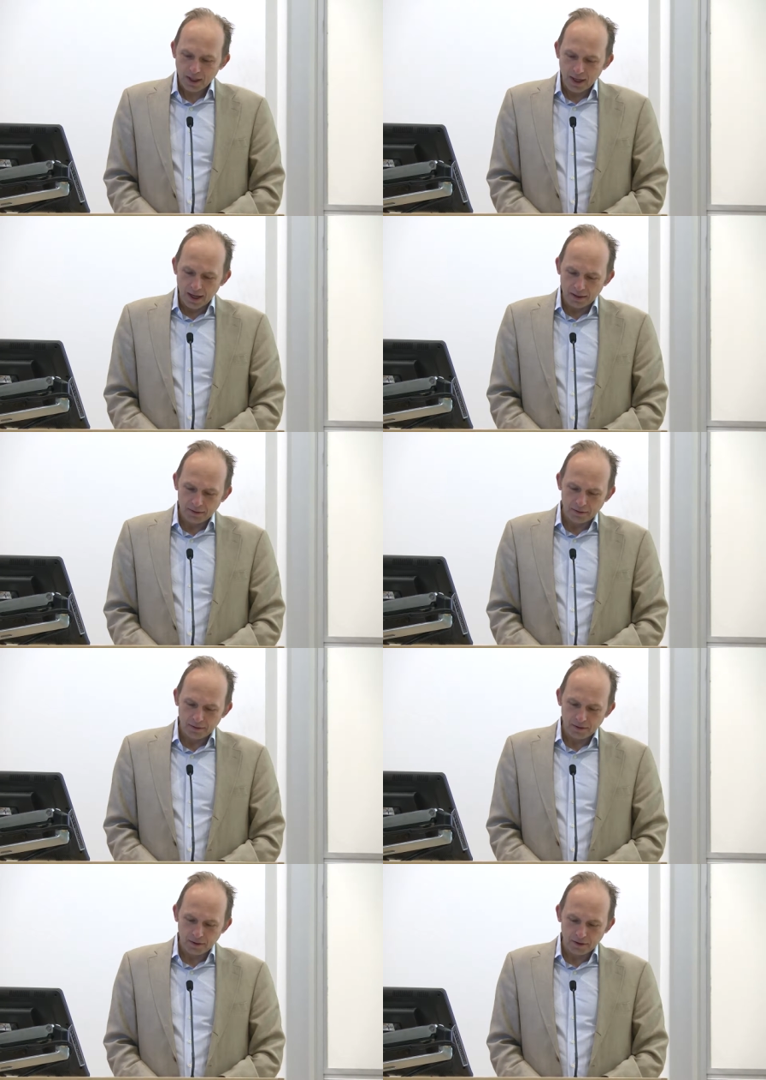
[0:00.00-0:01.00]
uh,
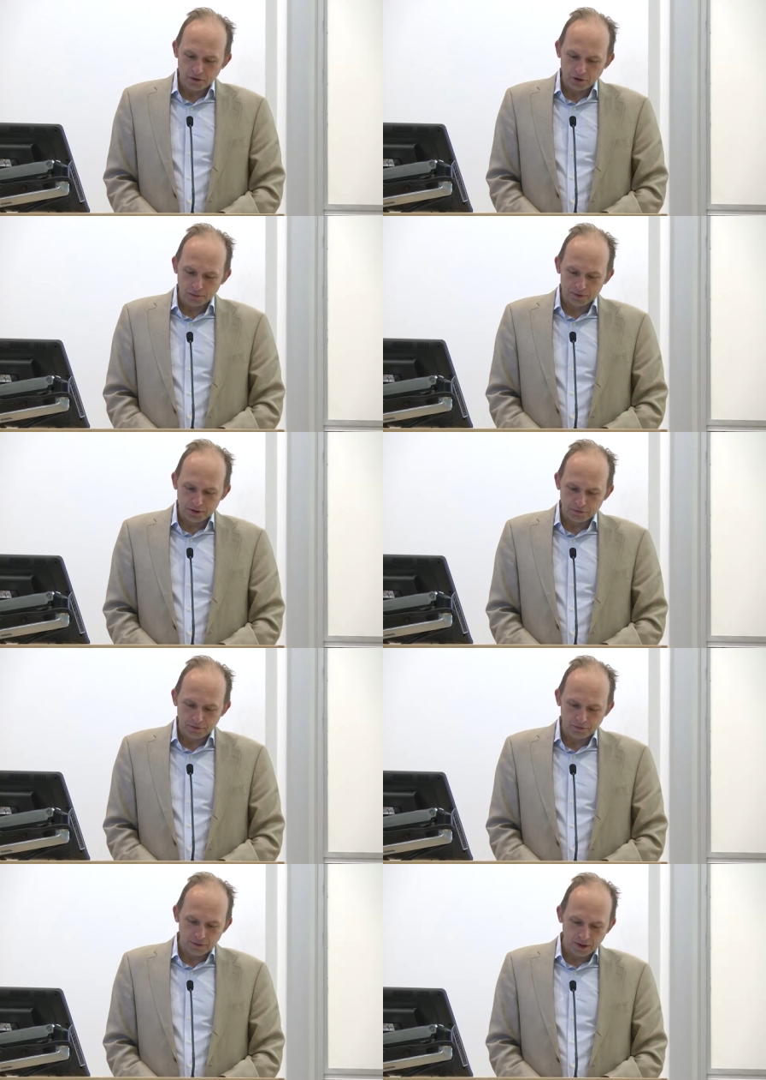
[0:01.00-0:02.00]
in terms of
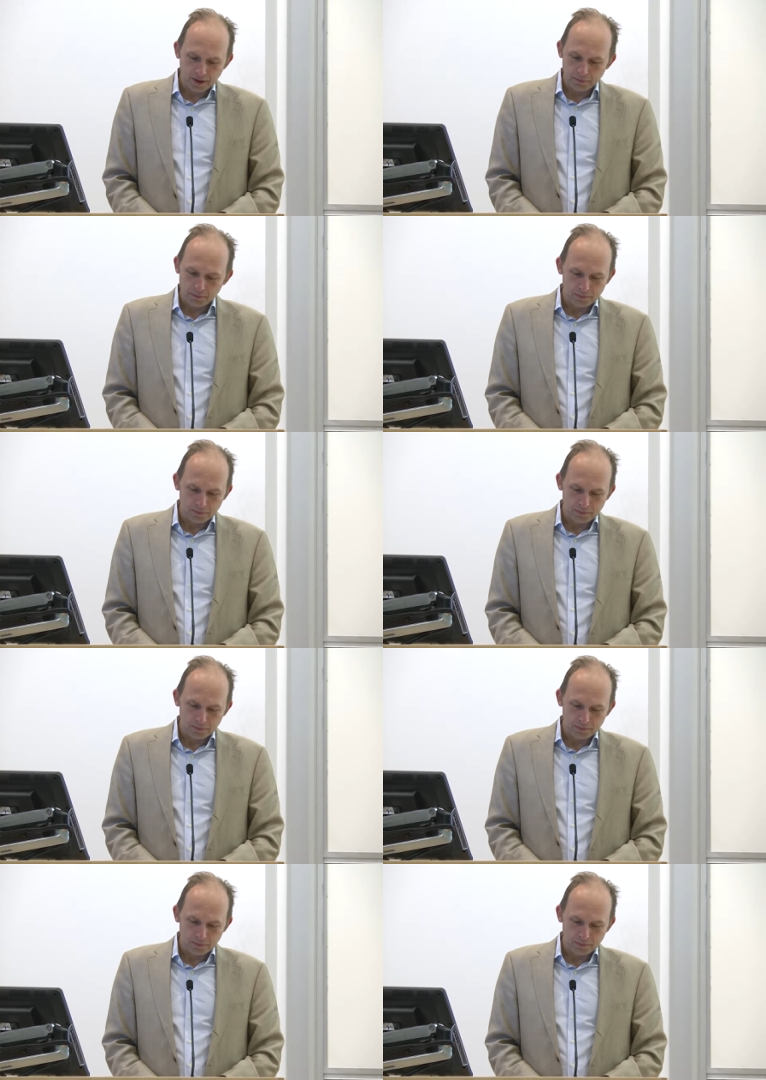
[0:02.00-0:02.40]
uh,